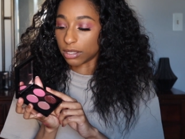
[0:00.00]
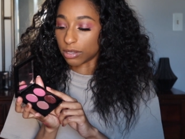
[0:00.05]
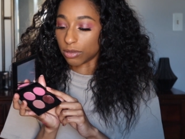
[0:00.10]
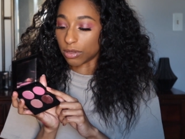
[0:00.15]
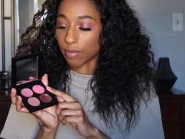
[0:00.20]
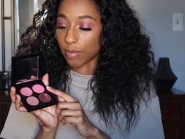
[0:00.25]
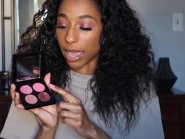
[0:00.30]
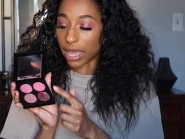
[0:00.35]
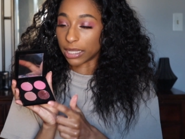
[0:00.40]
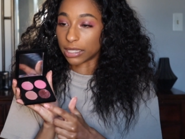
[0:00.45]
So the
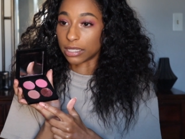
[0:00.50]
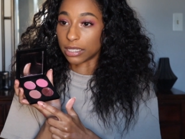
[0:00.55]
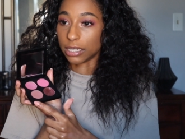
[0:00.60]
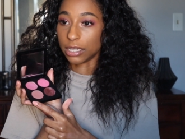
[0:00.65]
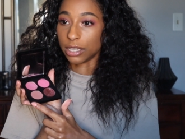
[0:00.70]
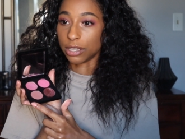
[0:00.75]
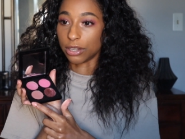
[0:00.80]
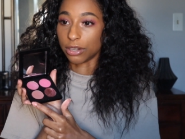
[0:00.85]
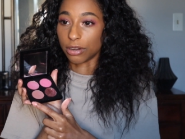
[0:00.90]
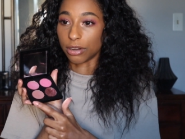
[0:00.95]
mattes in
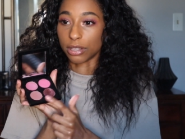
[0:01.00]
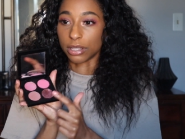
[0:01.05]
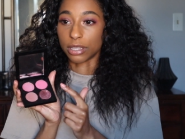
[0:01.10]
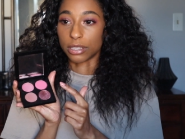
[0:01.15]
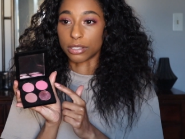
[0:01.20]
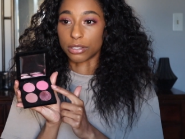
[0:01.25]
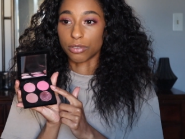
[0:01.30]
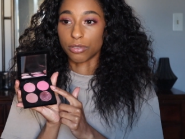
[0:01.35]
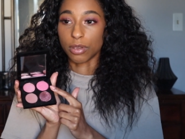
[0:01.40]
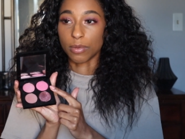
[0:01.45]
here are
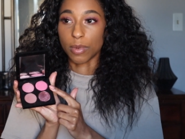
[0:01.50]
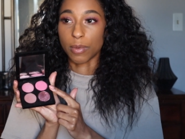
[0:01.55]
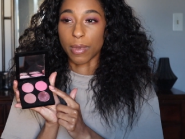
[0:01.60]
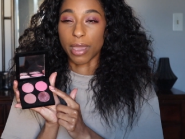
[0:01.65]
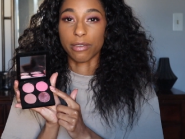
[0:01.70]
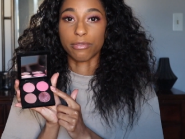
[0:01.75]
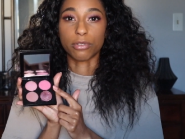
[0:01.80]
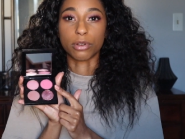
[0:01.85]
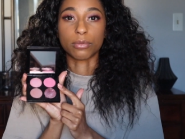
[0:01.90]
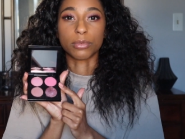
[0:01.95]
this creamy
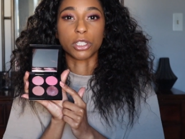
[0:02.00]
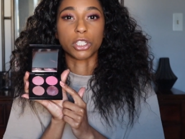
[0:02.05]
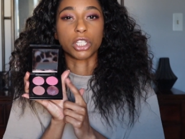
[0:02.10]
matte formula.